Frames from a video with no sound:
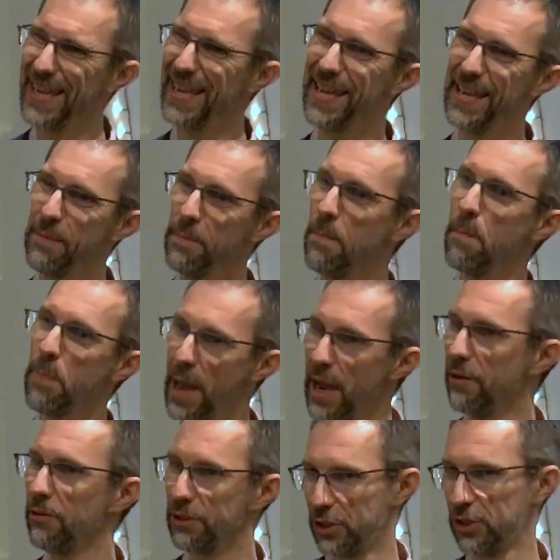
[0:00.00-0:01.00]

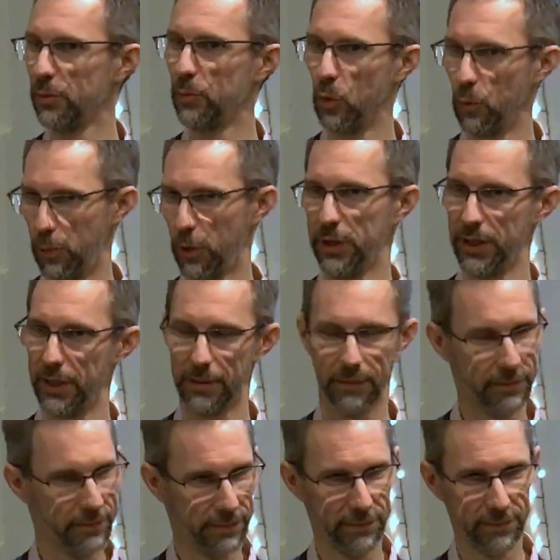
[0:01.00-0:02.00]
imperishable body.
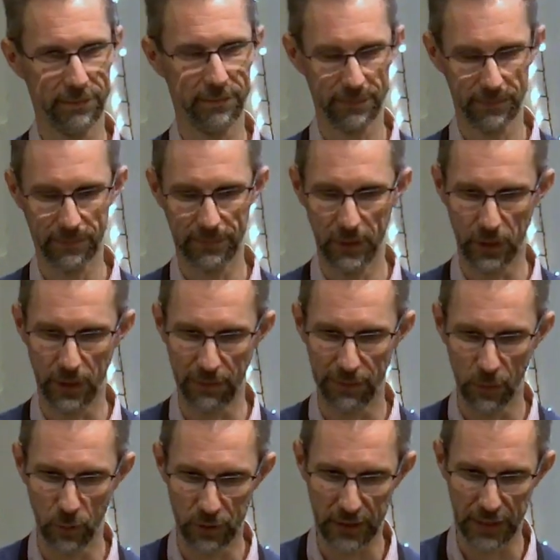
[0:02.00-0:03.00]
Looking
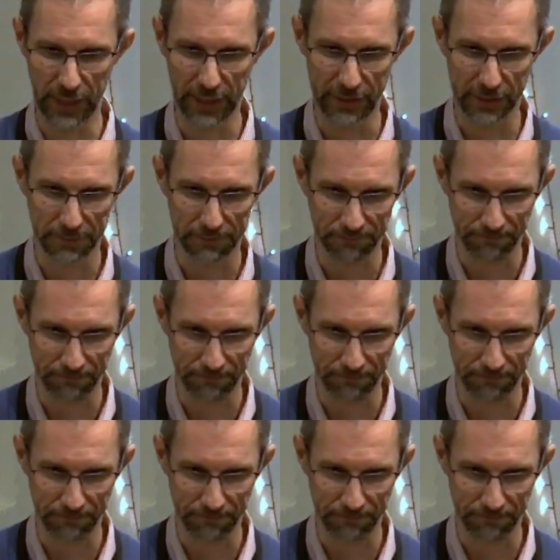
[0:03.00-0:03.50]
forward to that.